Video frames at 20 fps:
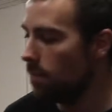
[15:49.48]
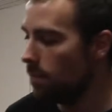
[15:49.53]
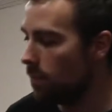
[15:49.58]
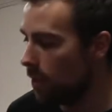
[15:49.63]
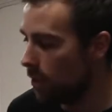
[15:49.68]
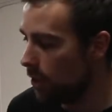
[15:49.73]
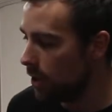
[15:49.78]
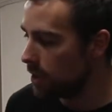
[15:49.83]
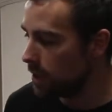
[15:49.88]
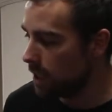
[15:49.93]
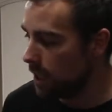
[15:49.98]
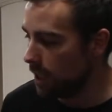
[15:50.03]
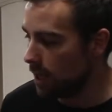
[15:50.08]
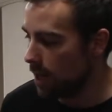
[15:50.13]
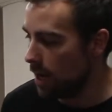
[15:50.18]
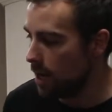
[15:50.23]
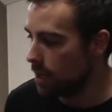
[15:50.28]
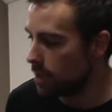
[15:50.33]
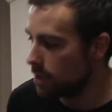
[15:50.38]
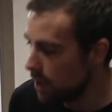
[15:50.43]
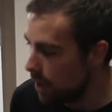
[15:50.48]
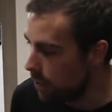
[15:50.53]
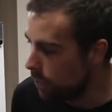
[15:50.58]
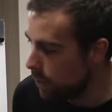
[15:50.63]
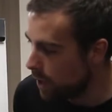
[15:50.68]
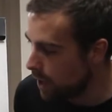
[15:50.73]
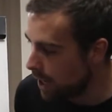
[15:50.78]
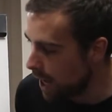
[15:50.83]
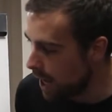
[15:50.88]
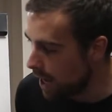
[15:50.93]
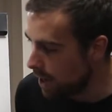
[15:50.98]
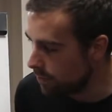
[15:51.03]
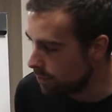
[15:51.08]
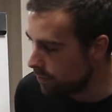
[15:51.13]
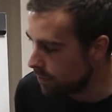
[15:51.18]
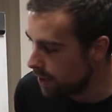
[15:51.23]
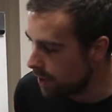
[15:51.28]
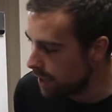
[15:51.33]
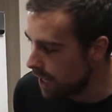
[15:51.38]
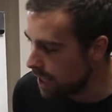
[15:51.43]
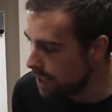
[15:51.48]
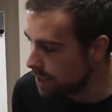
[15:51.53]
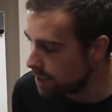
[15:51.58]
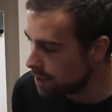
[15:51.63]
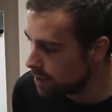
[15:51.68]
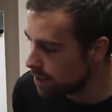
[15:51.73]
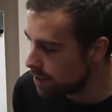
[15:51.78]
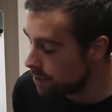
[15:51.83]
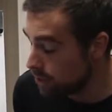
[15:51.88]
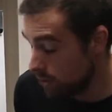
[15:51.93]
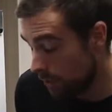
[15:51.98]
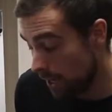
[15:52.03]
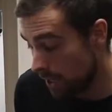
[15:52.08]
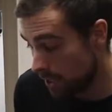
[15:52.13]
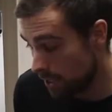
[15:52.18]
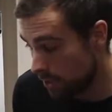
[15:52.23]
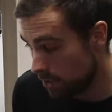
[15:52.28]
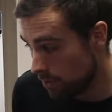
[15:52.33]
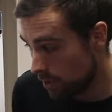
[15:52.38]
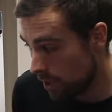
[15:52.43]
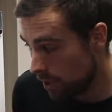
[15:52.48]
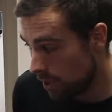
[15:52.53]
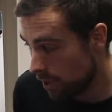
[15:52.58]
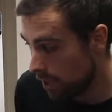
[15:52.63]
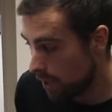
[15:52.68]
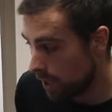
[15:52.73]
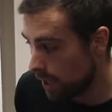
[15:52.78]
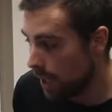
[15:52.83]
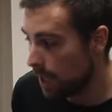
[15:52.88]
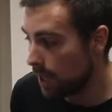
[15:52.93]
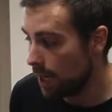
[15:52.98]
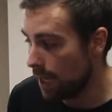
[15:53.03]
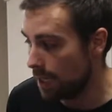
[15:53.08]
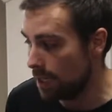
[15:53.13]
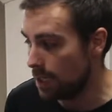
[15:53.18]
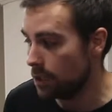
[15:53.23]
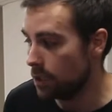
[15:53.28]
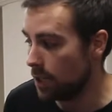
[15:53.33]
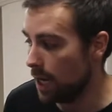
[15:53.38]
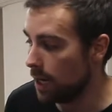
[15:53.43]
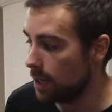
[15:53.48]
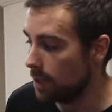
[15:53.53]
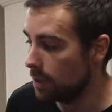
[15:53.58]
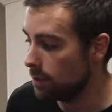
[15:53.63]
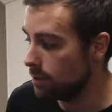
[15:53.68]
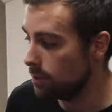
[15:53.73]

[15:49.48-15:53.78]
13 cards, and we have an ace, 2 aces rather, a king and a jack.